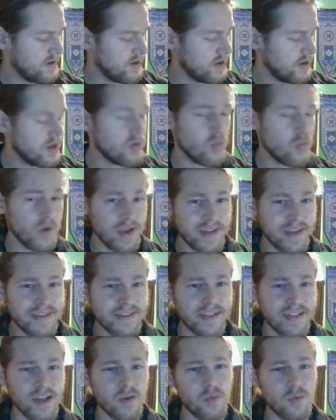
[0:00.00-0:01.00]
in
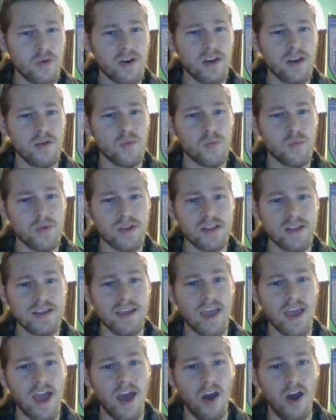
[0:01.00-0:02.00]
ways that would
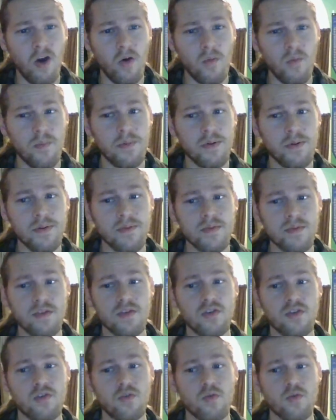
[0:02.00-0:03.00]
really help
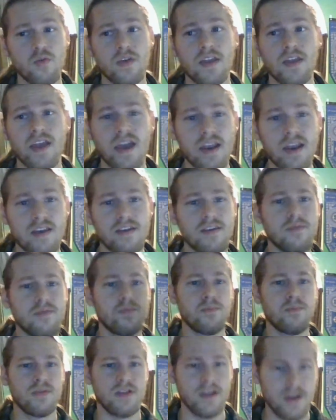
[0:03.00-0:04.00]
to get
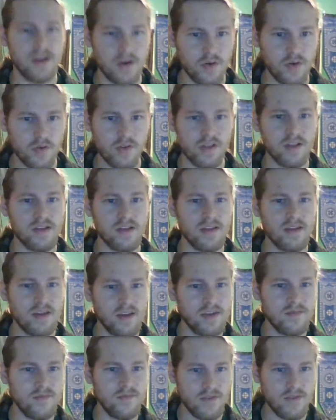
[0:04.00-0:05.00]
players
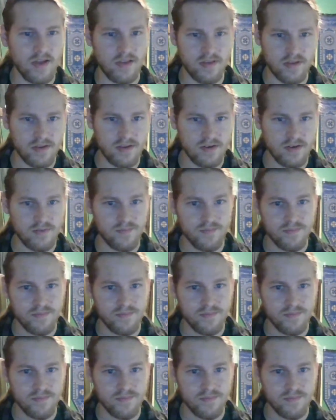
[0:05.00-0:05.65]
invested.